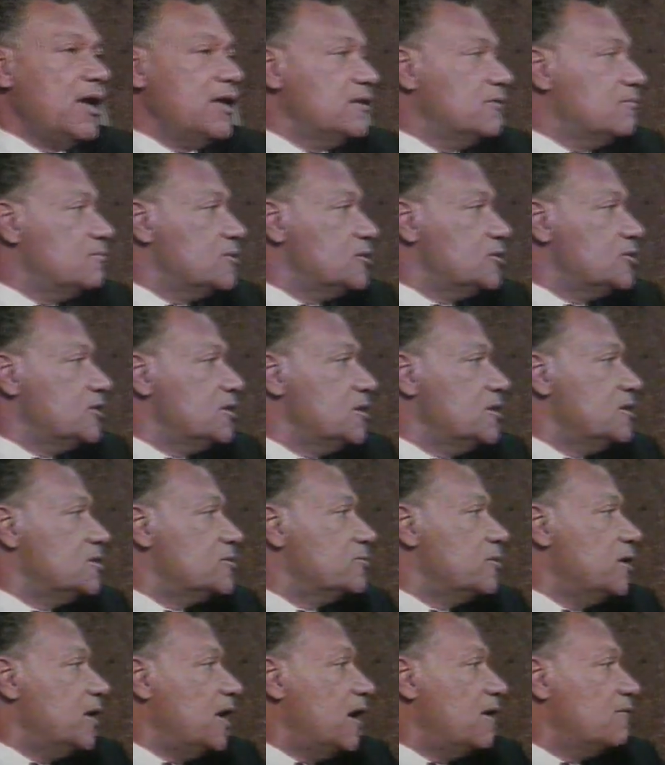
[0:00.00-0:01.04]
of machines
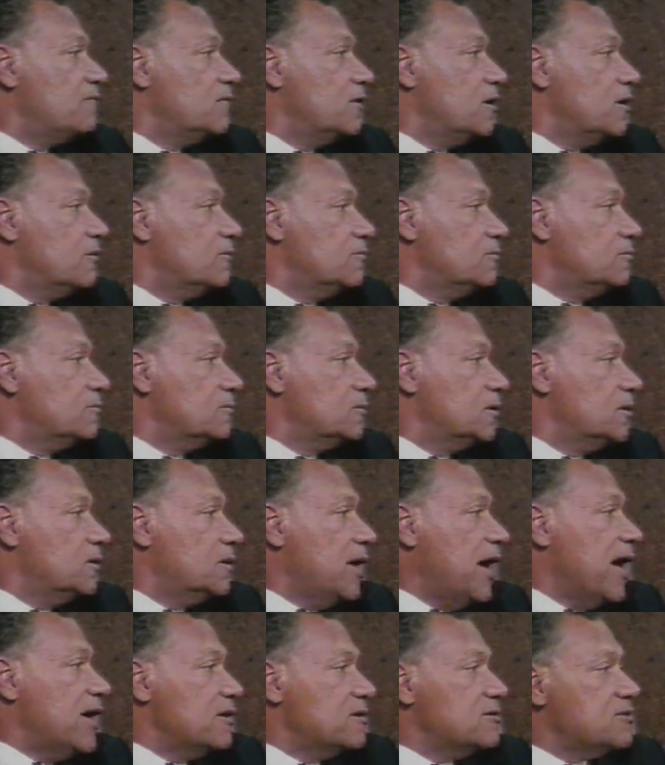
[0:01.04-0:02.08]
we have now.
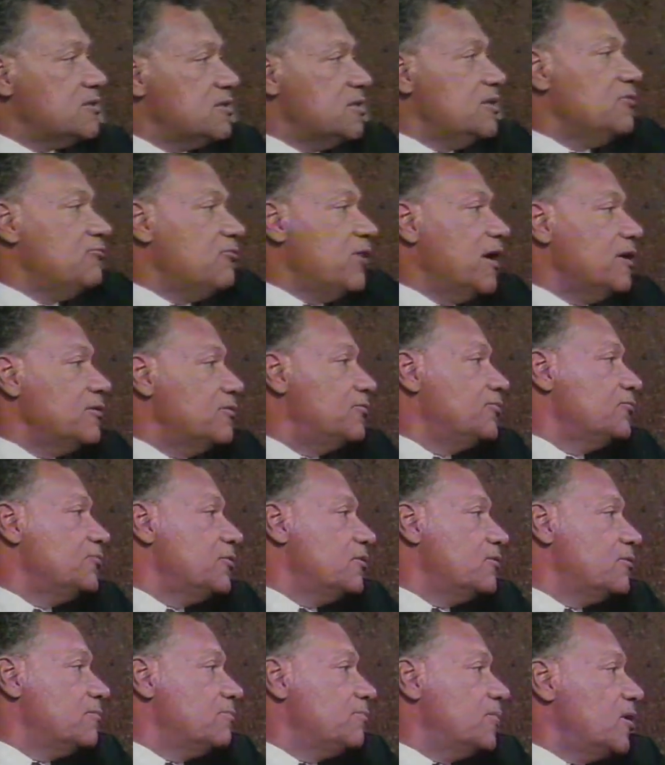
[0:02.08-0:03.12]
I could see right through
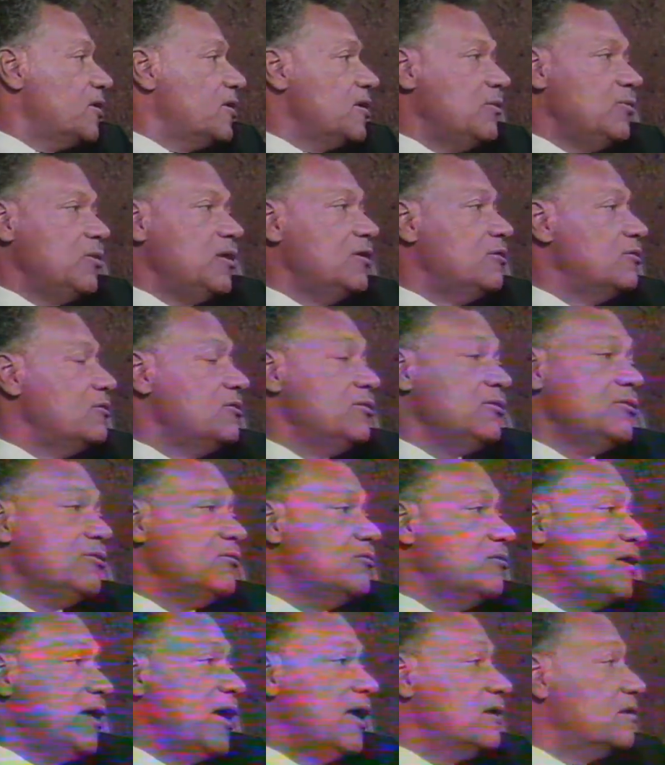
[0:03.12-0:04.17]
your body. We couldn't
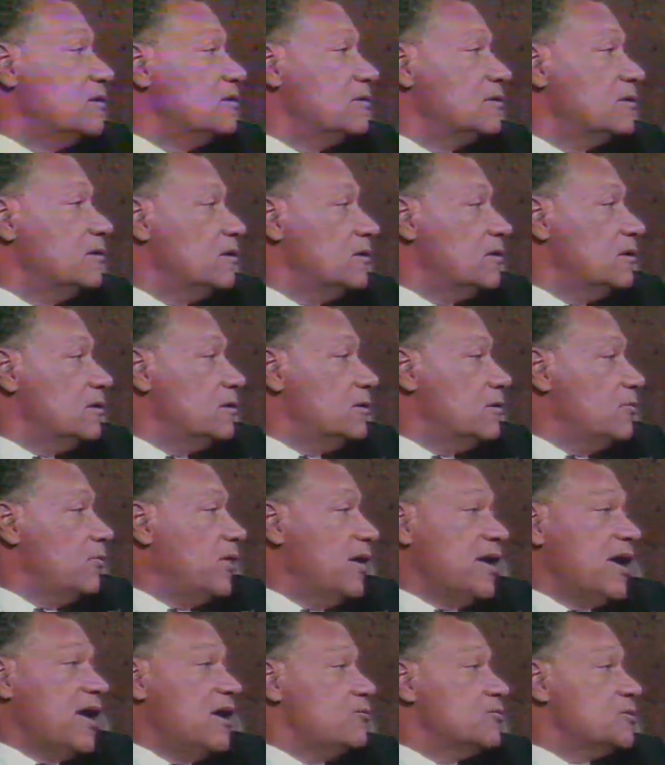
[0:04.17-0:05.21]
do that
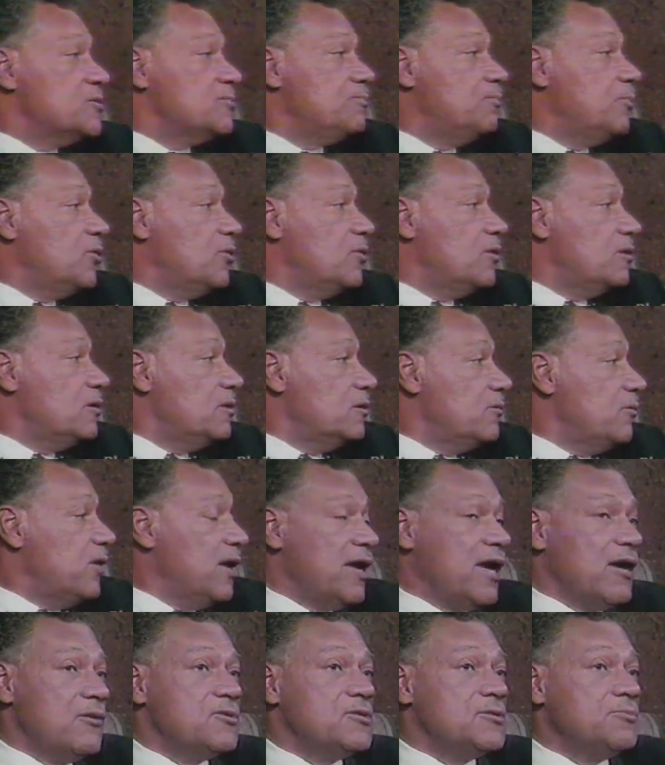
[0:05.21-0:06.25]
when I was born. When
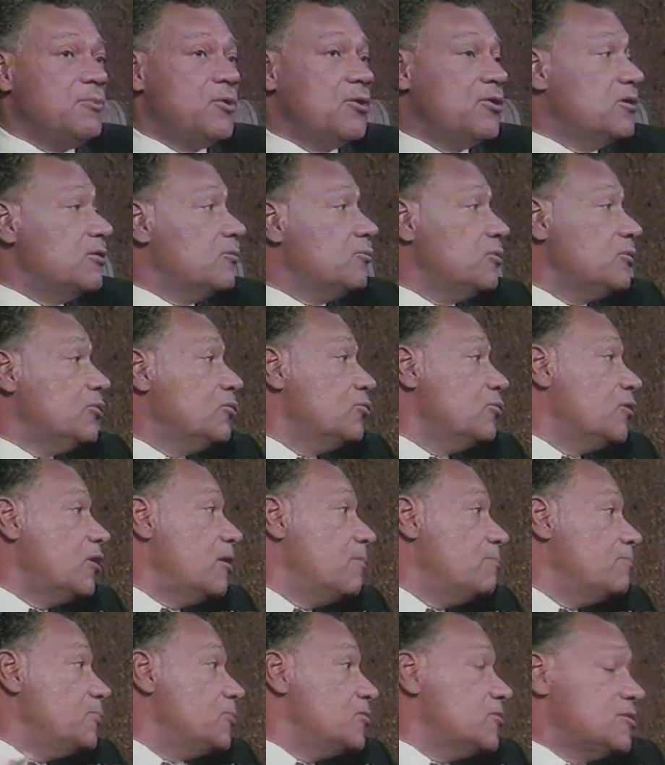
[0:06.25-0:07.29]
I was born, there were no
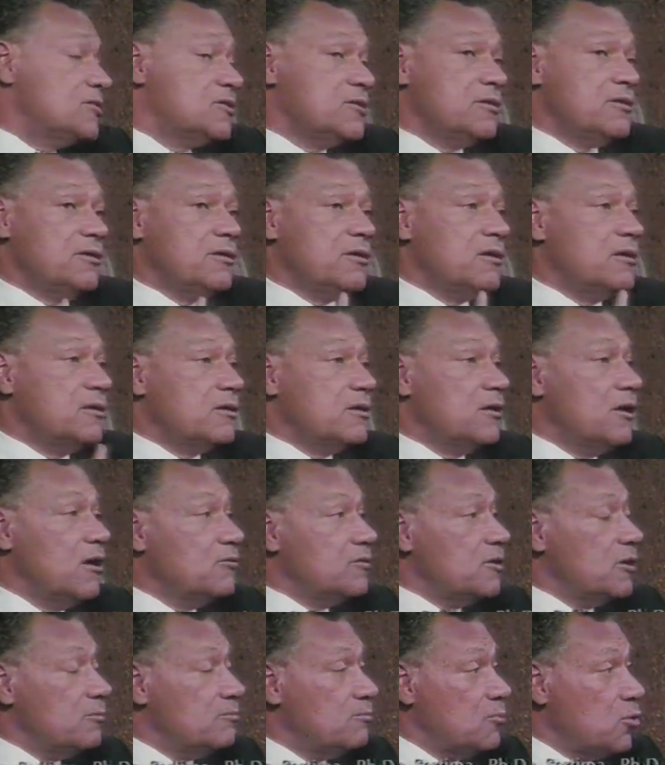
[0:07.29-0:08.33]
computers on the earth. Now
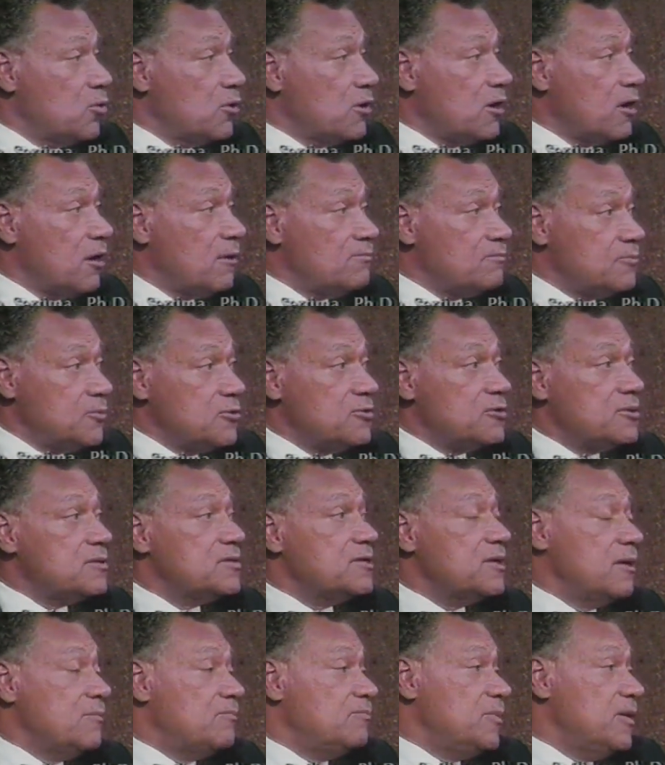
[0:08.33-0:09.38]
there are more computers
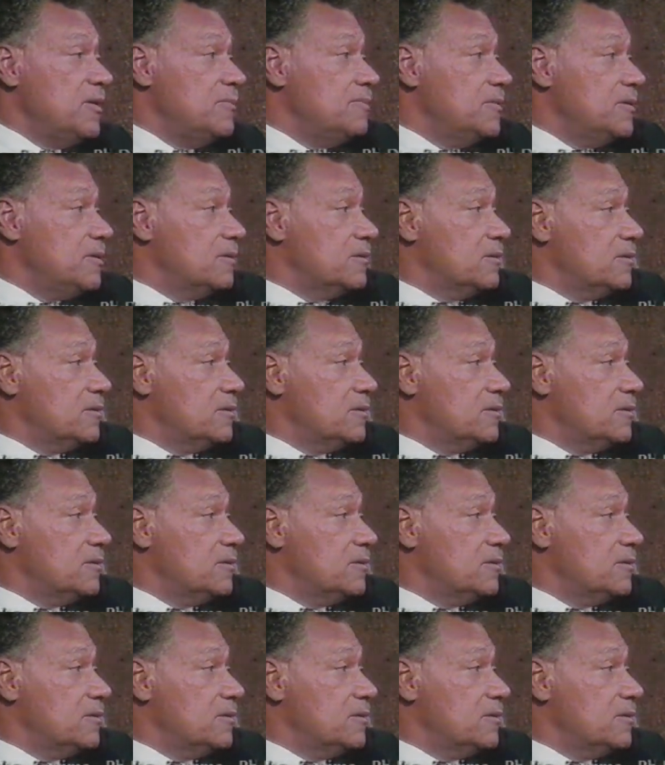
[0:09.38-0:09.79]
than people.